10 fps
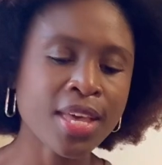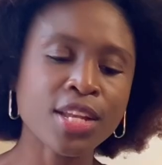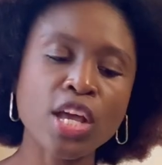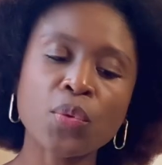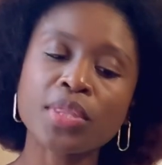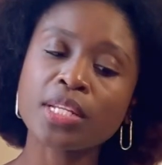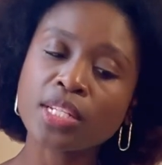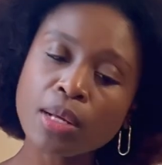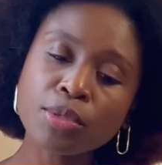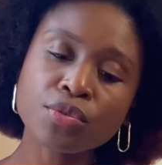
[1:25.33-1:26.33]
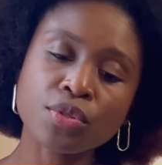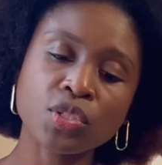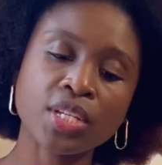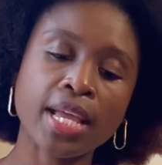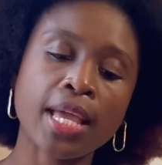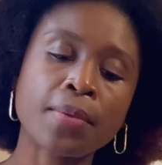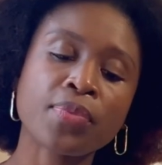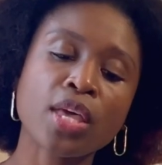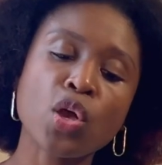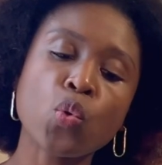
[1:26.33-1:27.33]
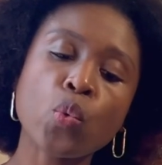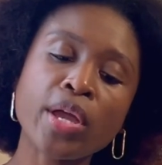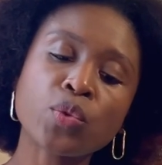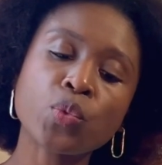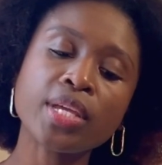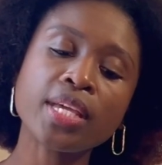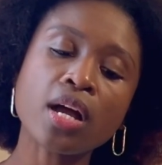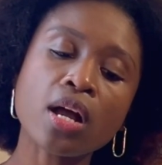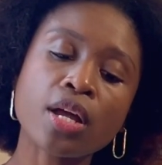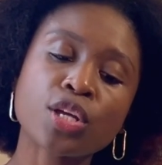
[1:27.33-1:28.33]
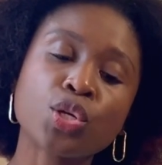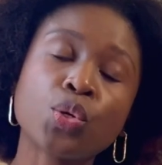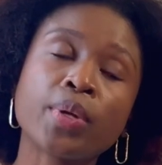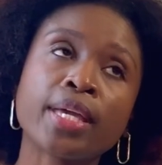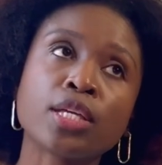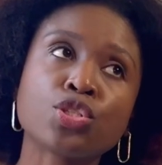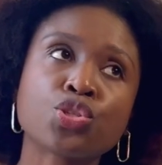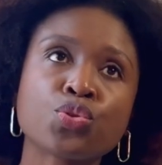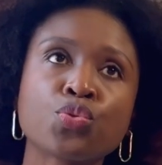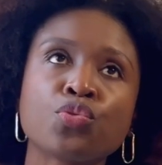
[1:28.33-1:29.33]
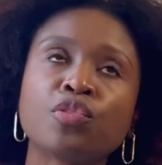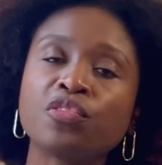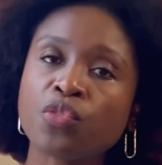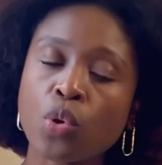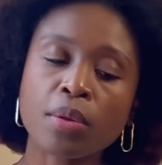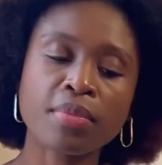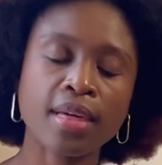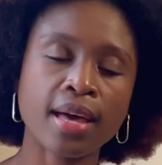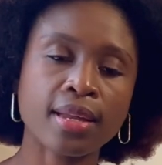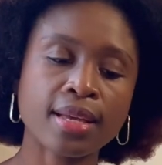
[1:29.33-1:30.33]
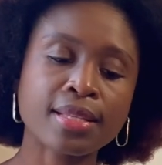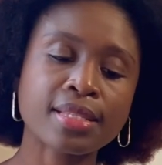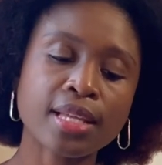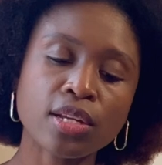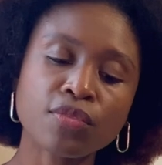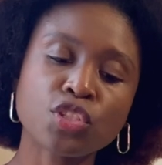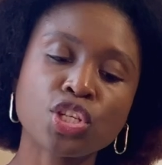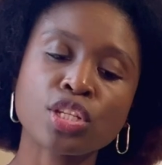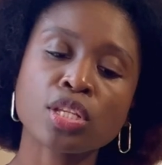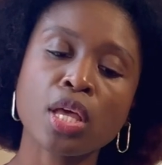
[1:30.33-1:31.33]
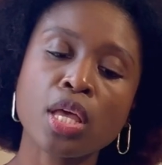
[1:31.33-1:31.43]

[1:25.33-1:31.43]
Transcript: Now with the double crochet, when we are going to form that, instead of just,